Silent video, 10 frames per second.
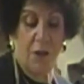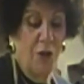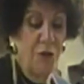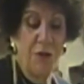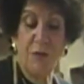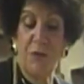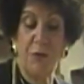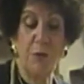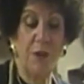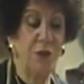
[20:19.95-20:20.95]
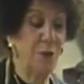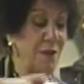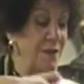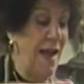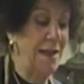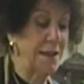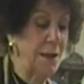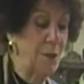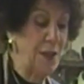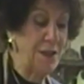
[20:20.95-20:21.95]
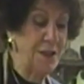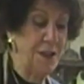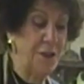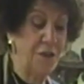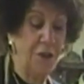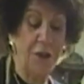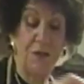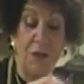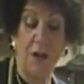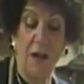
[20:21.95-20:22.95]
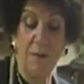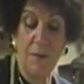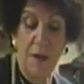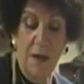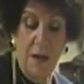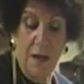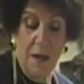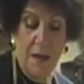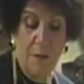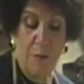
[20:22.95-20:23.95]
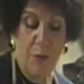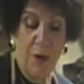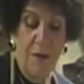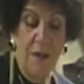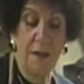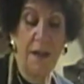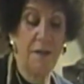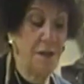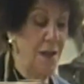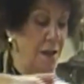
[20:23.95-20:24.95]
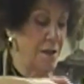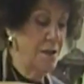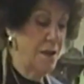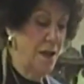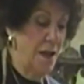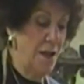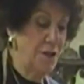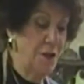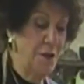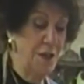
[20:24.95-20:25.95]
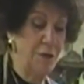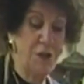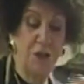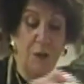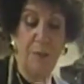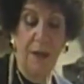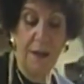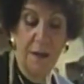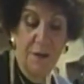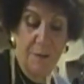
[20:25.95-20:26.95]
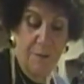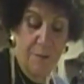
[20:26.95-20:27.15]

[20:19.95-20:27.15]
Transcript: Go through and do exactly what I did the first time. Bring the glaze into the original bucket,